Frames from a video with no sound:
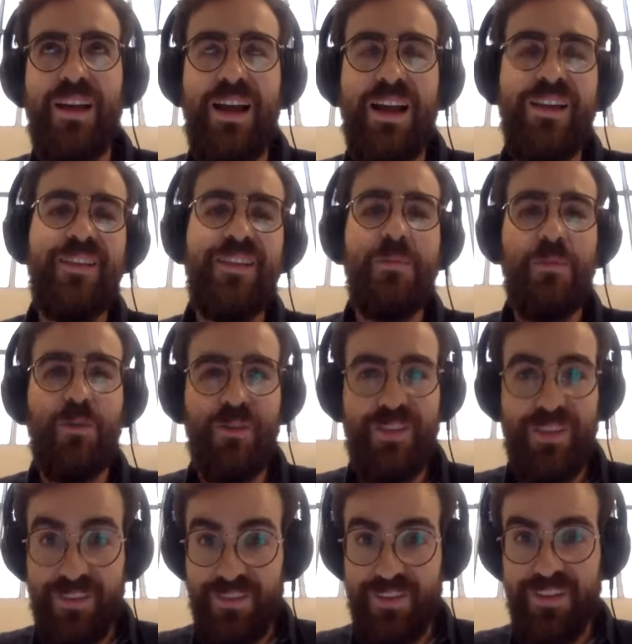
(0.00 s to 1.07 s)
Alzheimer's
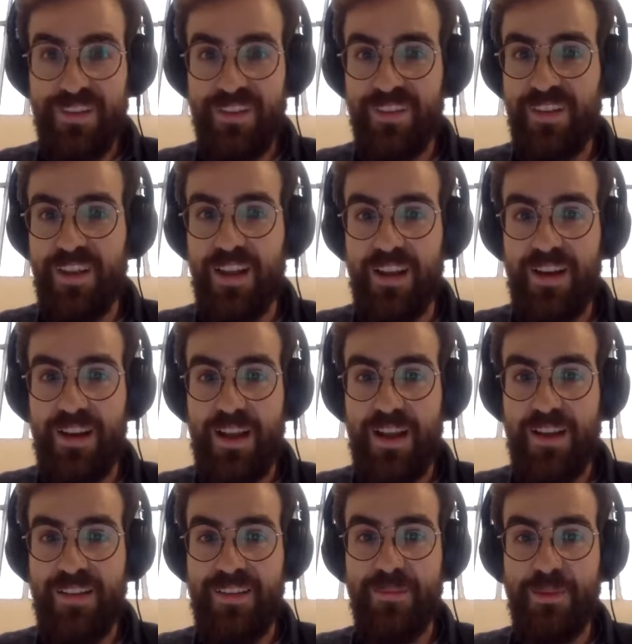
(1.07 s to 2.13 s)
disease
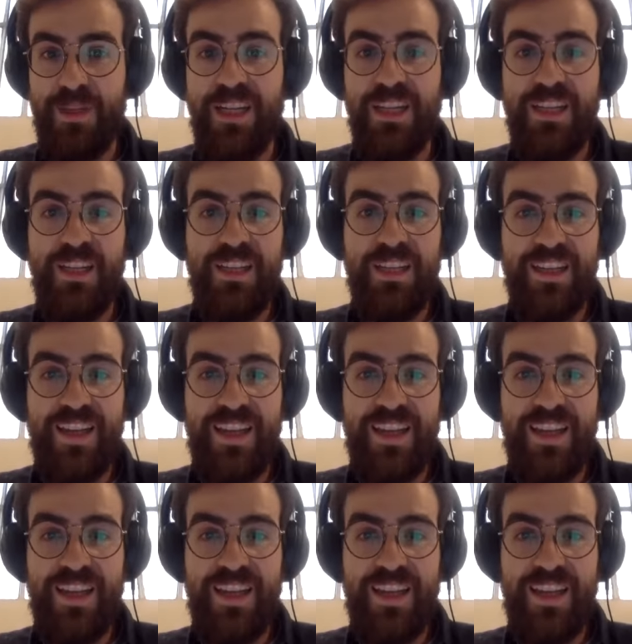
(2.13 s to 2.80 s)
at the beginning.